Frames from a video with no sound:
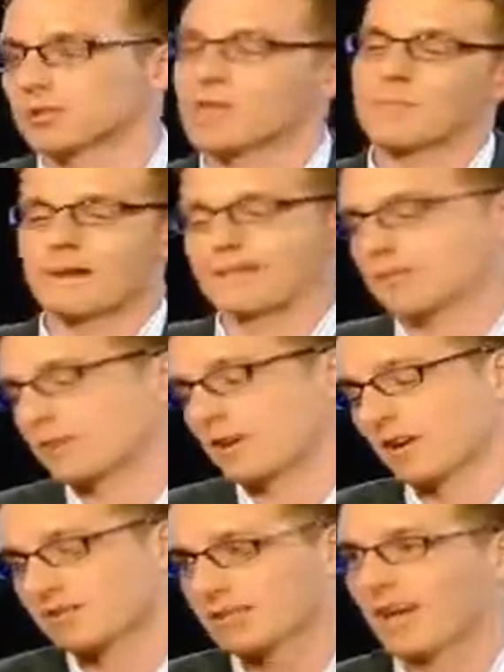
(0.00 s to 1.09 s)
So they spend
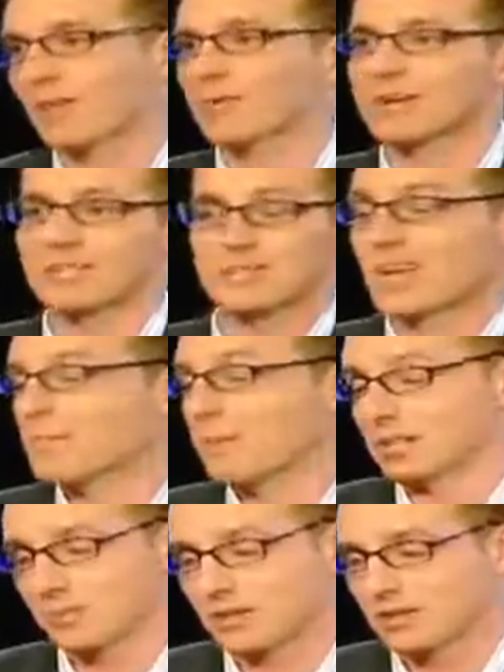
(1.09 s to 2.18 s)
it on salaries,
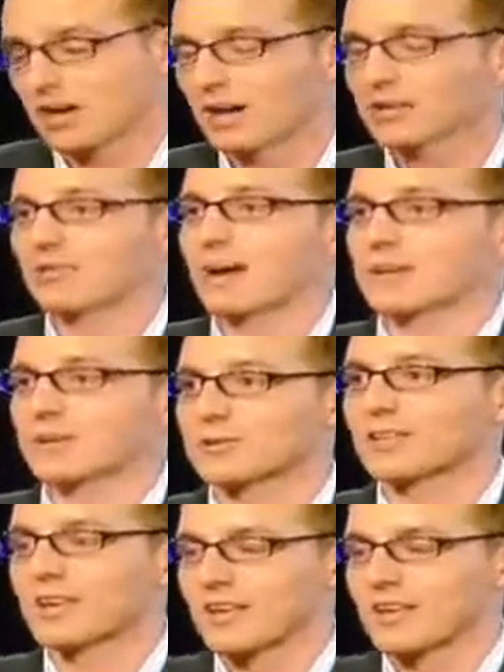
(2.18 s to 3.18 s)
possibly on contractors.